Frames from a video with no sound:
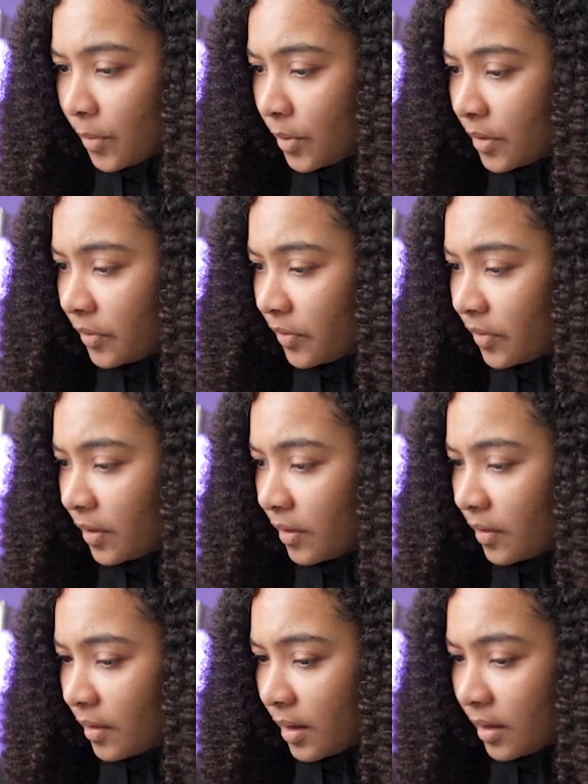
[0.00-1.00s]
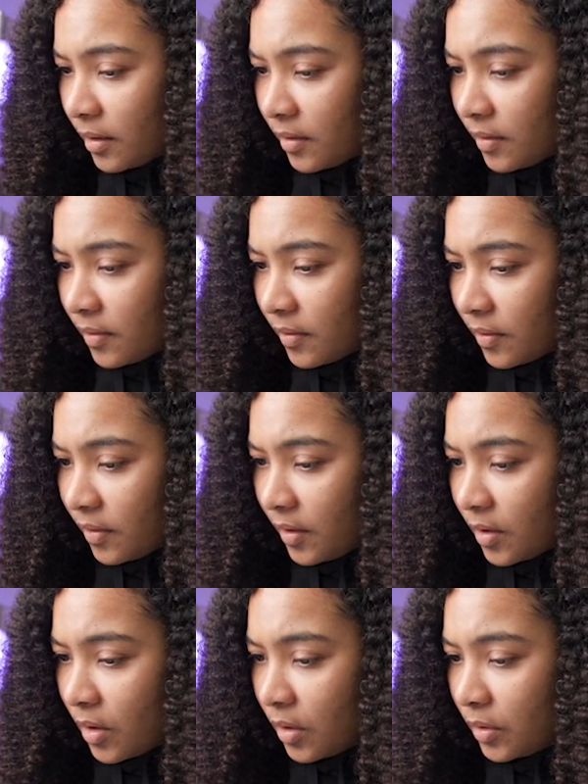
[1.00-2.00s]
I'm going to say that the
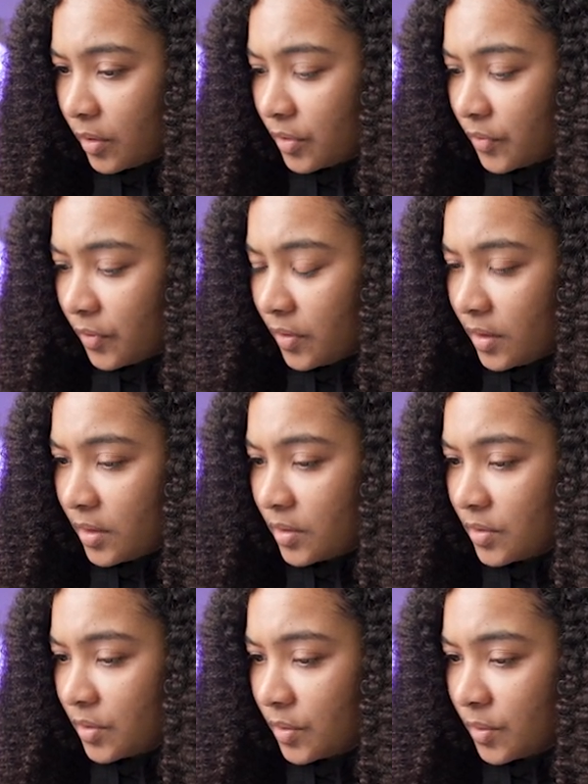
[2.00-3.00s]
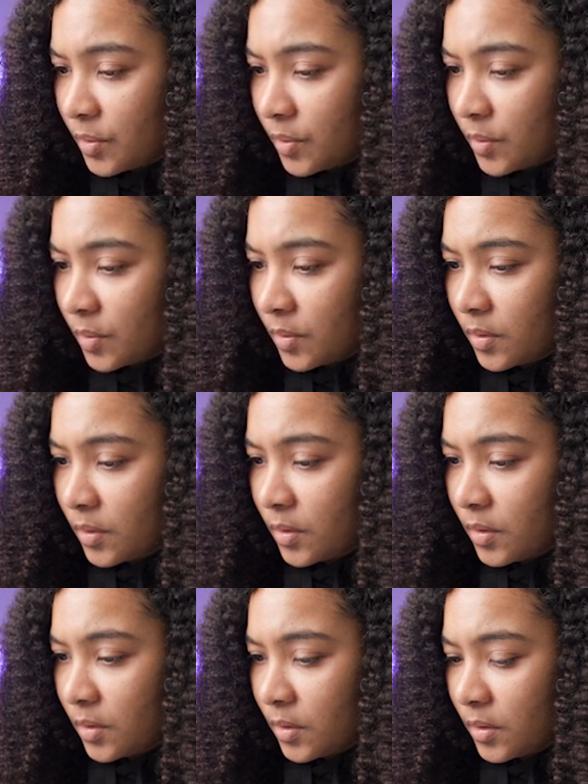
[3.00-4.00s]
colors for these two
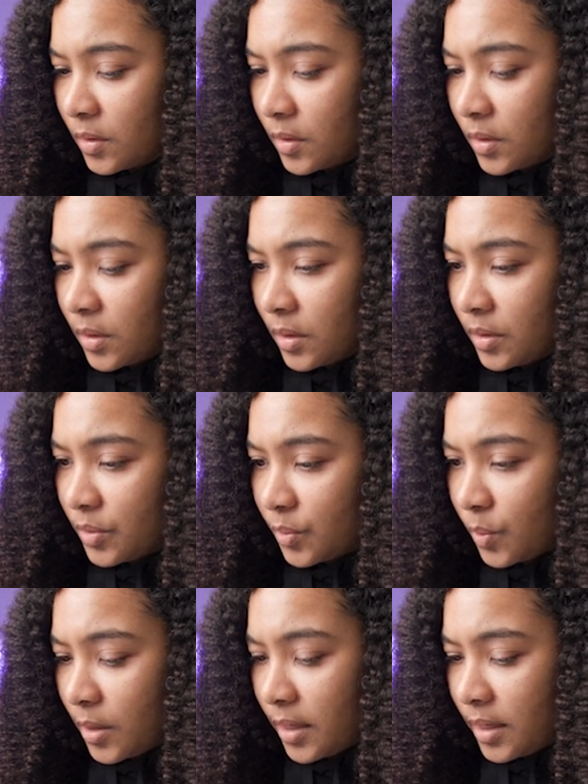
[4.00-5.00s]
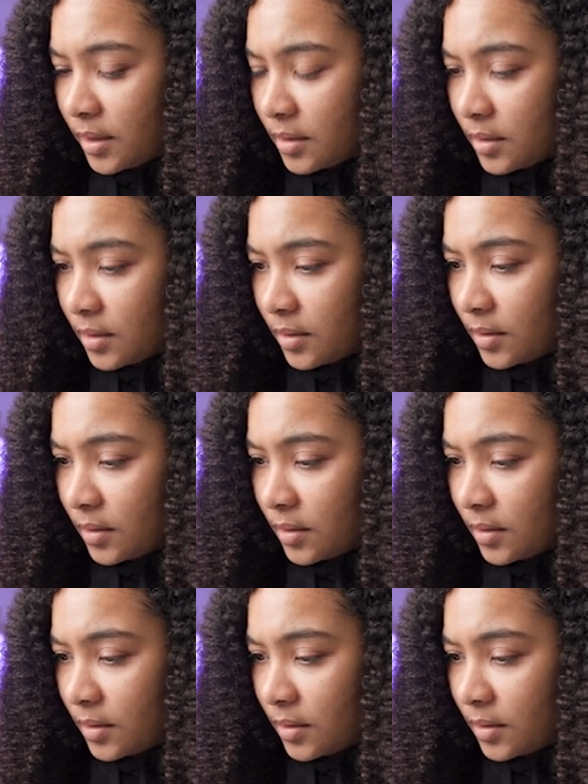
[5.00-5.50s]
is white.